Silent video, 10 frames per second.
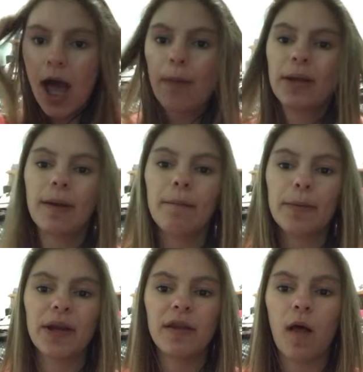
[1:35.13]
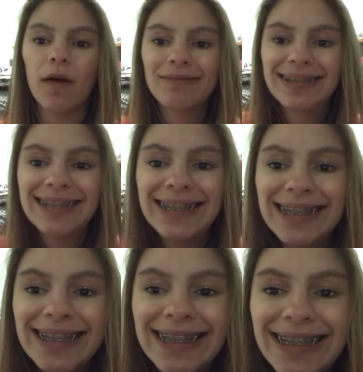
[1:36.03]
I'm gonna get my braces off.
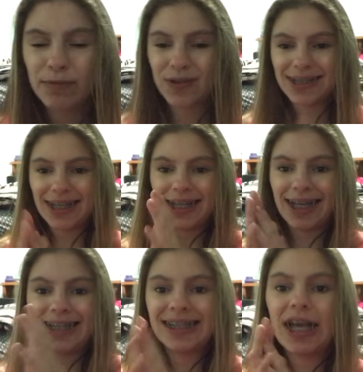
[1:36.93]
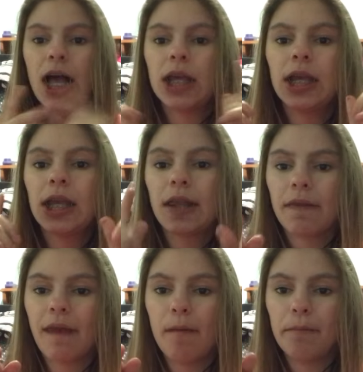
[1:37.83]
I'm so excited, guys. In
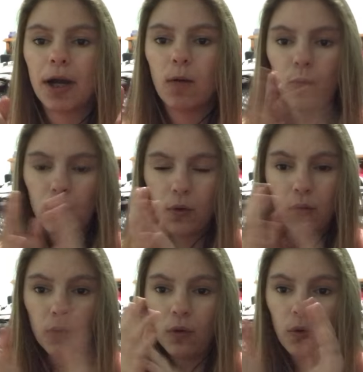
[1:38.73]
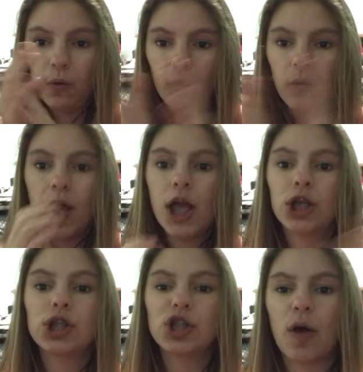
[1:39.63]
December. Woo!
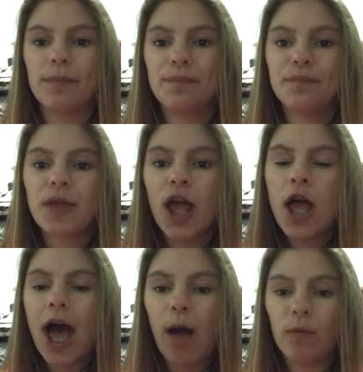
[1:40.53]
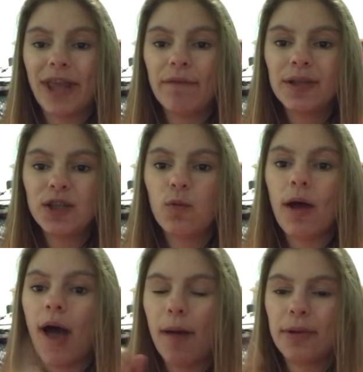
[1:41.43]
So, I will definitely do
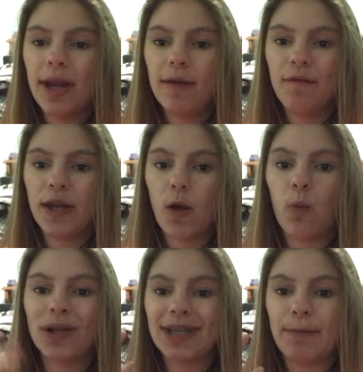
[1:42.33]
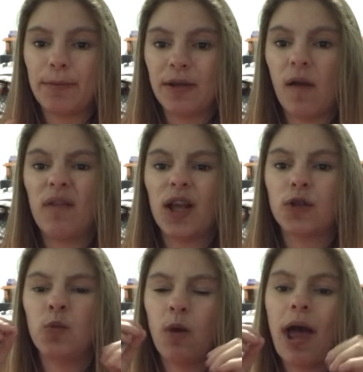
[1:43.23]
an updated video once I get my braces off. Like, I'll